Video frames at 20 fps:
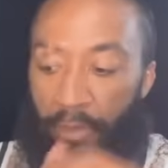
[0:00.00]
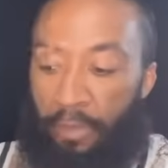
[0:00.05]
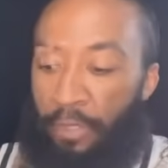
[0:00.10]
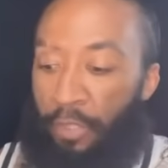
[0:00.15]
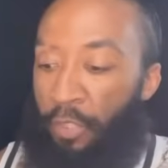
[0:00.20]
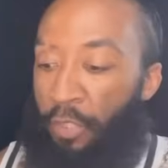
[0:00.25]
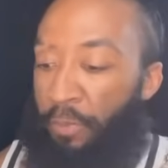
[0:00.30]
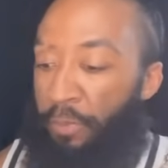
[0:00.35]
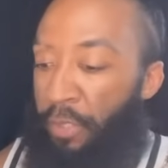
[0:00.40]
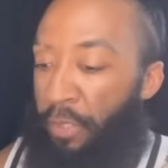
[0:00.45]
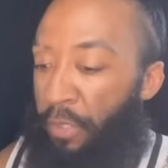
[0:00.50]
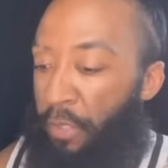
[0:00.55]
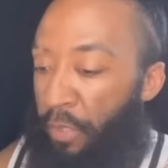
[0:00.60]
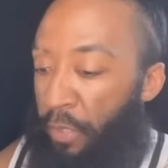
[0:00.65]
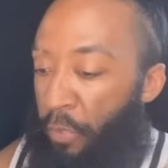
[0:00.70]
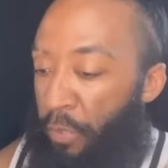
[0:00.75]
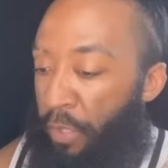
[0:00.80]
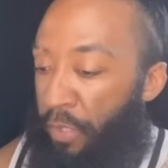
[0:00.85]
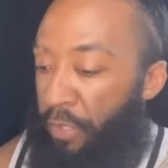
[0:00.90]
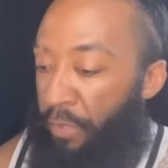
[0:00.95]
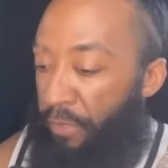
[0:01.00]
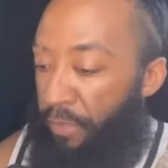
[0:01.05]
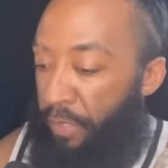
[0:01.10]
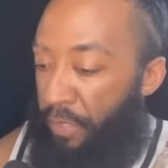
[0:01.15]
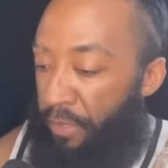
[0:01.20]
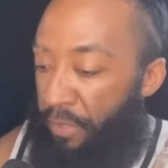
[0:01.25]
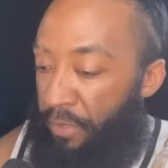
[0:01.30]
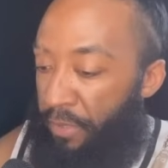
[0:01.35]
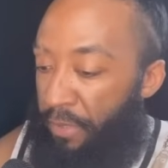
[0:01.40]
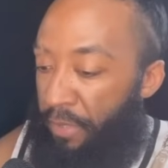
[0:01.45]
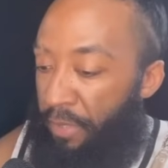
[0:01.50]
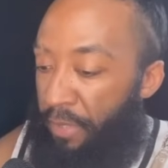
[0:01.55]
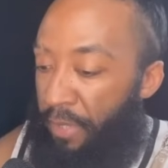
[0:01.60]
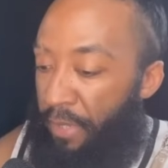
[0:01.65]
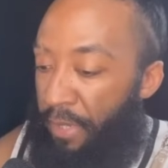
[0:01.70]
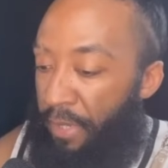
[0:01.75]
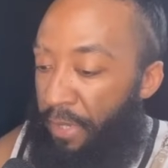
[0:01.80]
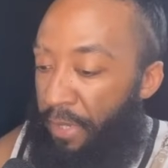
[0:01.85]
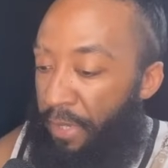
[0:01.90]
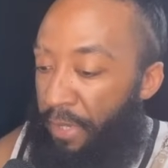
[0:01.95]
to locust invasions
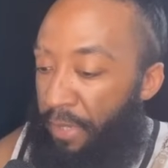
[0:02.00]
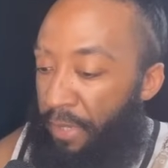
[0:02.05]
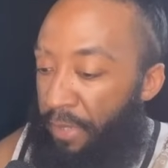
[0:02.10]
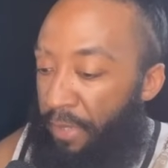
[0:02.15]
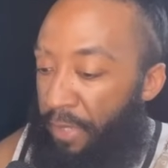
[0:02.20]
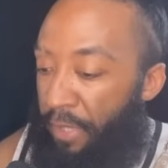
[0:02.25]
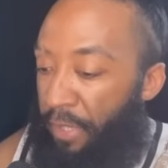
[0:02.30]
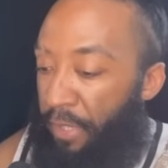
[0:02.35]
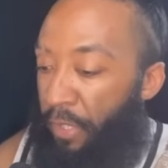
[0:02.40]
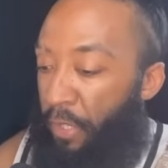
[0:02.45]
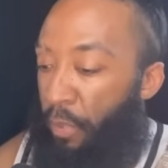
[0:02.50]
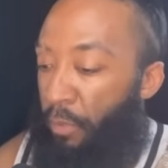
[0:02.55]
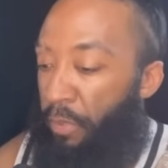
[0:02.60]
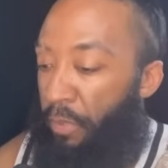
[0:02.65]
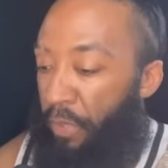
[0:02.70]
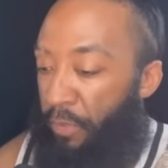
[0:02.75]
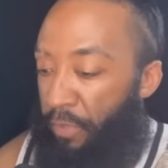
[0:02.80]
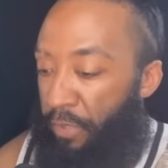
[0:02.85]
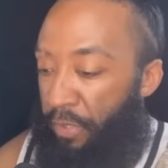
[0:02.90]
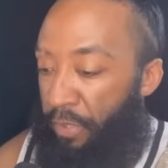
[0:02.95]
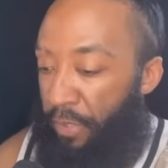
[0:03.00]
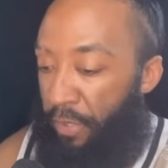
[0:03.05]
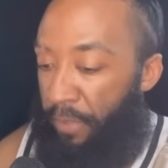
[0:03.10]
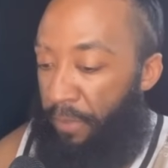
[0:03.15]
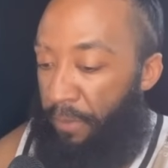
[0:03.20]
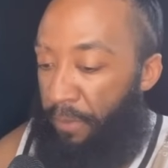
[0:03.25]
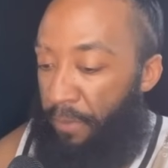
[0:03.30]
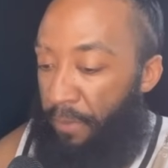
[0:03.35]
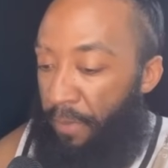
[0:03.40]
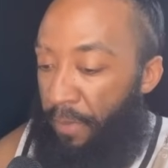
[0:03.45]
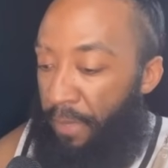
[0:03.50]
that can help believers today.